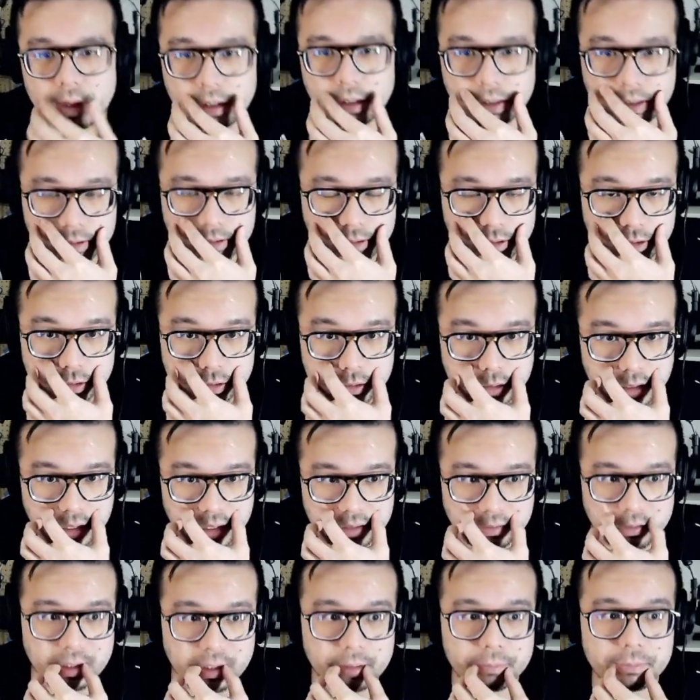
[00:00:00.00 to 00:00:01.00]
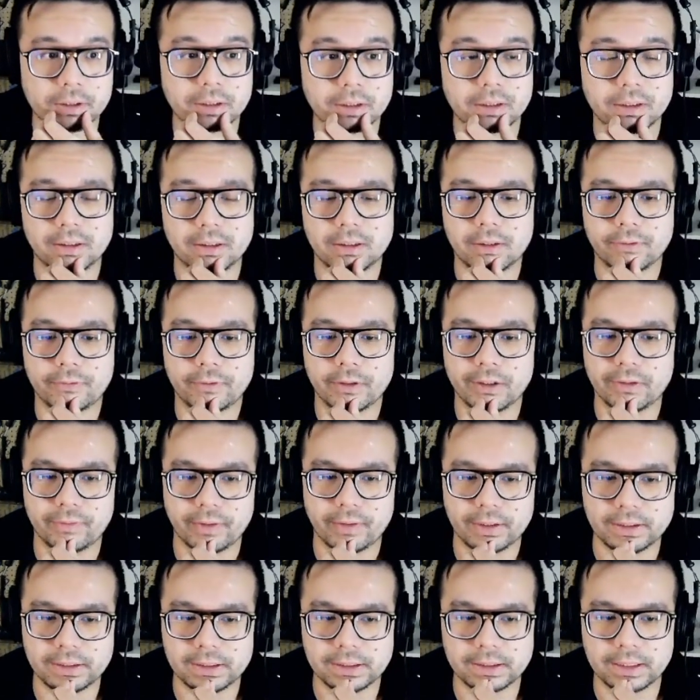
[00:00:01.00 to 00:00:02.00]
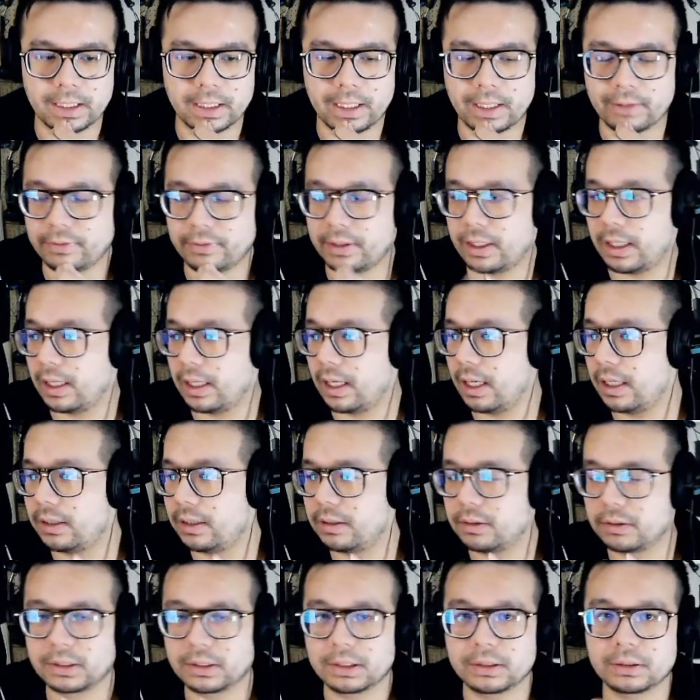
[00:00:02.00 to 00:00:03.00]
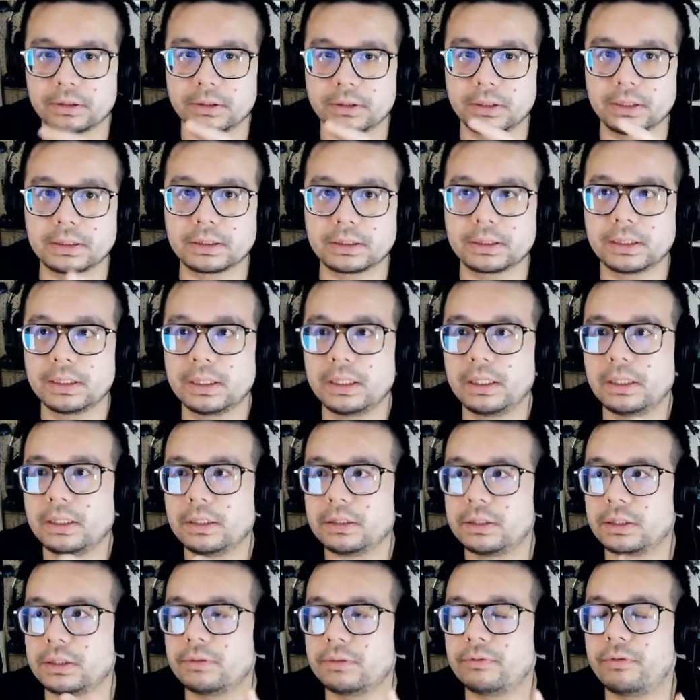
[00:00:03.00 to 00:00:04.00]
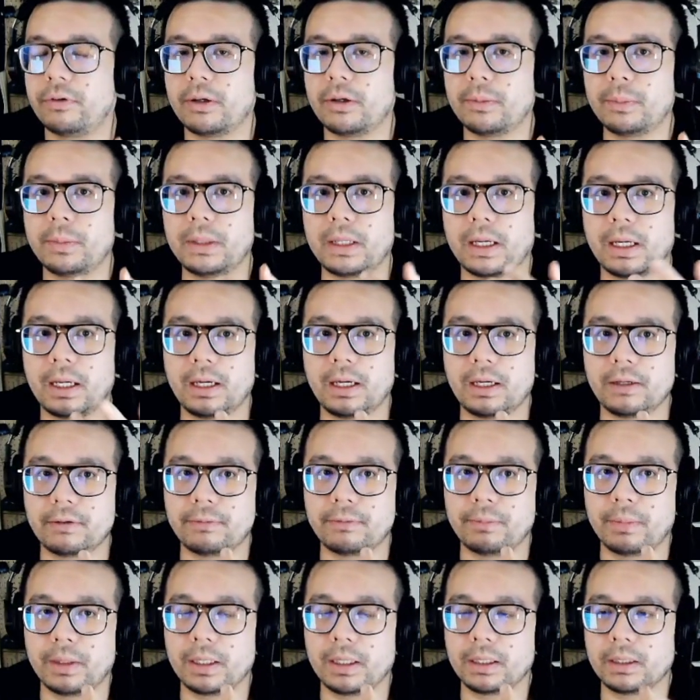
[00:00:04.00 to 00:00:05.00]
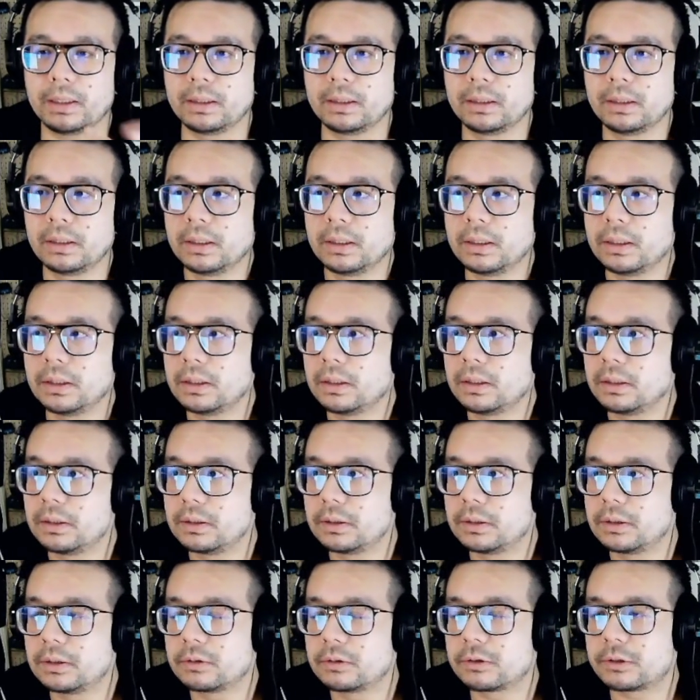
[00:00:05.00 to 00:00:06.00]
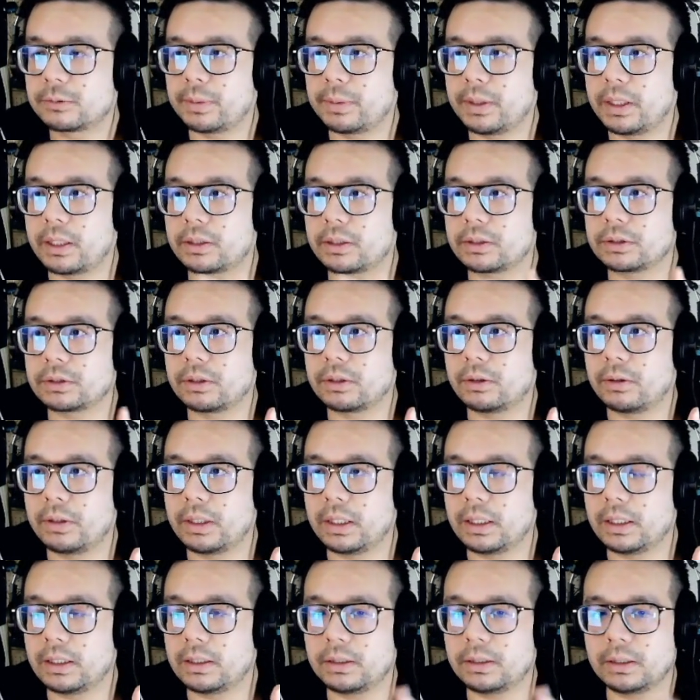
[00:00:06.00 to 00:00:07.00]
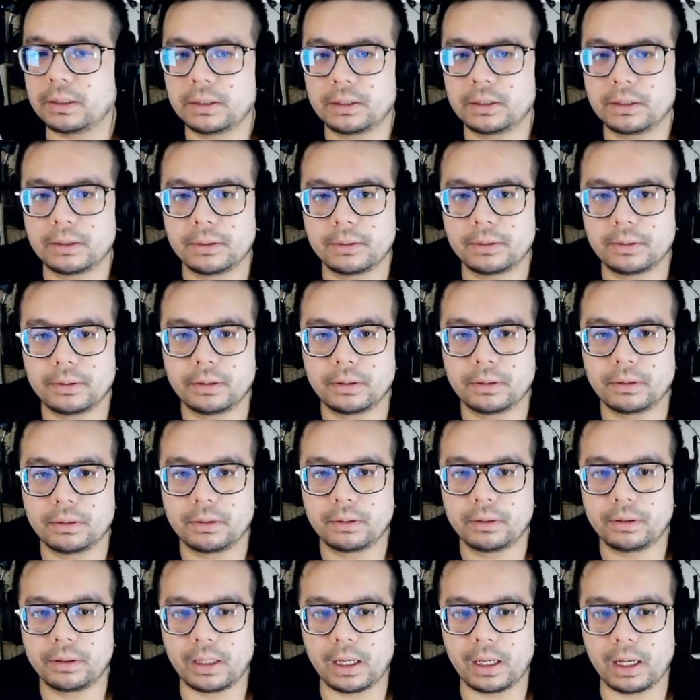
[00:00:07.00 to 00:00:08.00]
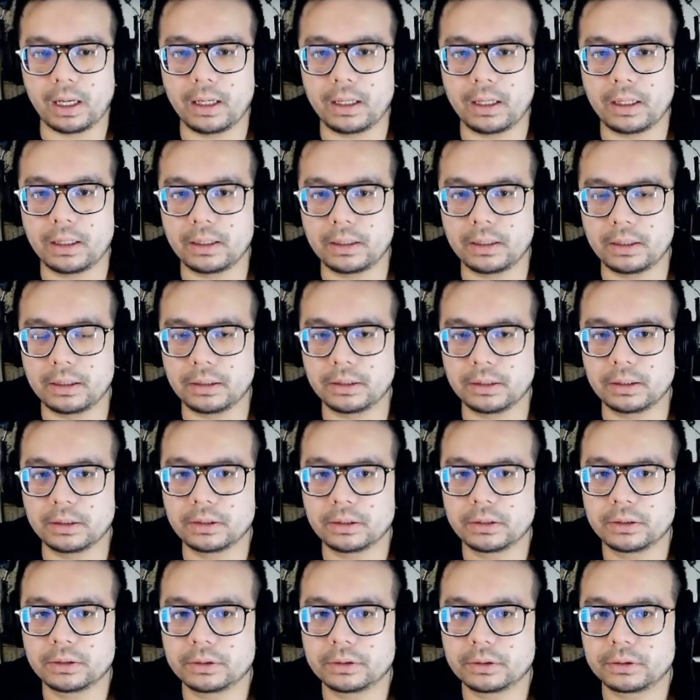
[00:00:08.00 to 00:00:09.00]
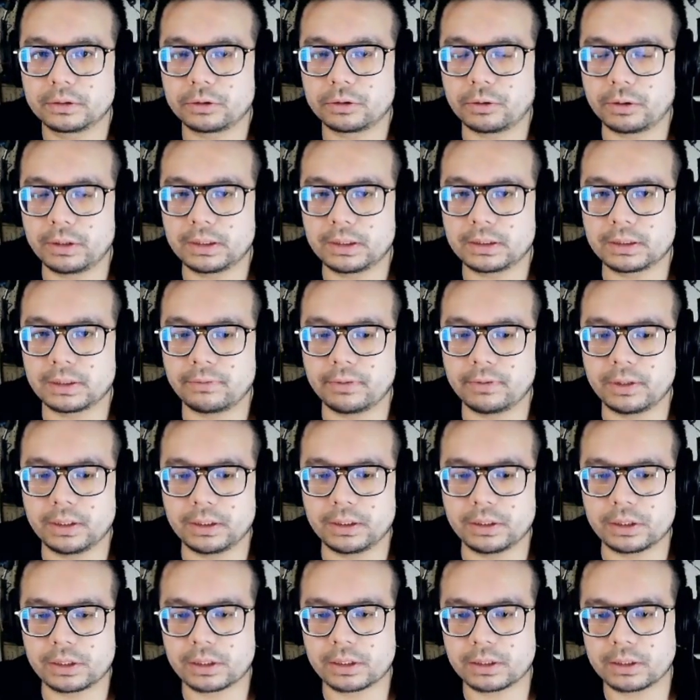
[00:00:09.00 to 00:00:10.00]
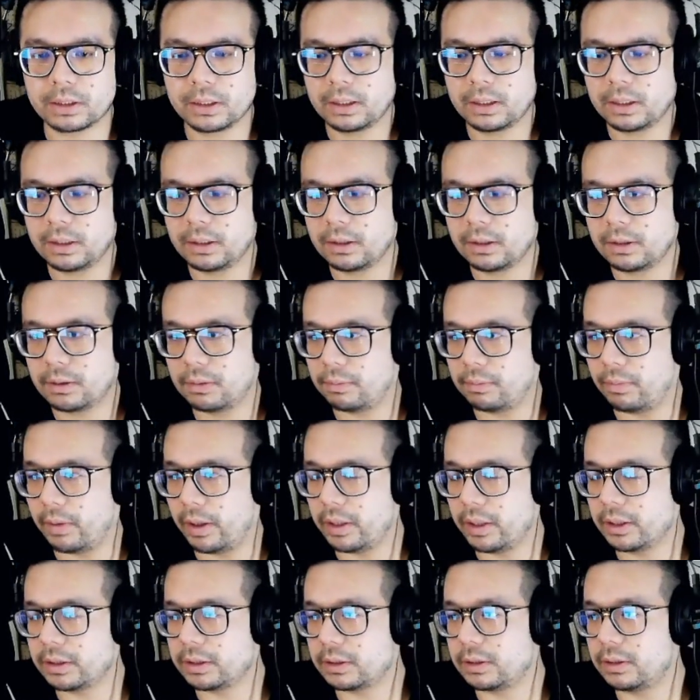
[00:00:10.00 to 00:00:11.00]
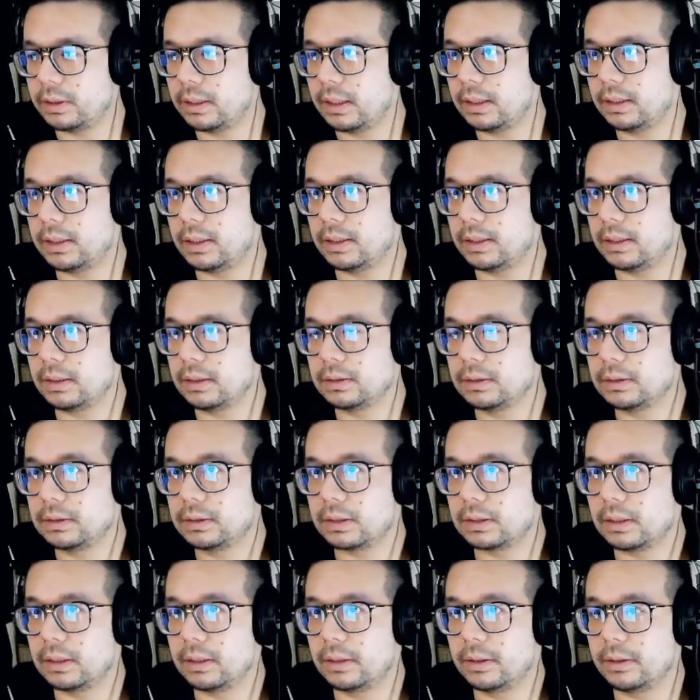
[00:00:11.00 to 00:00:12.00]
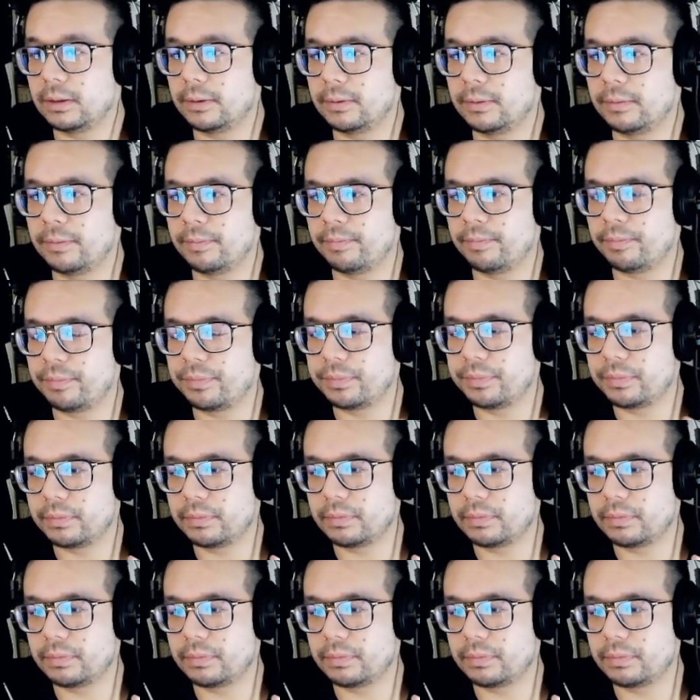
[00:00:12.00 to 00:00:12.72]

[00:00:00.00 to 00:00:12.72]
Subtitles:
guess just to kind of name the different devices I have that I had hooked into this. Just in front of me, I have my speakers going in, a 27-inch monitor that does HDMI,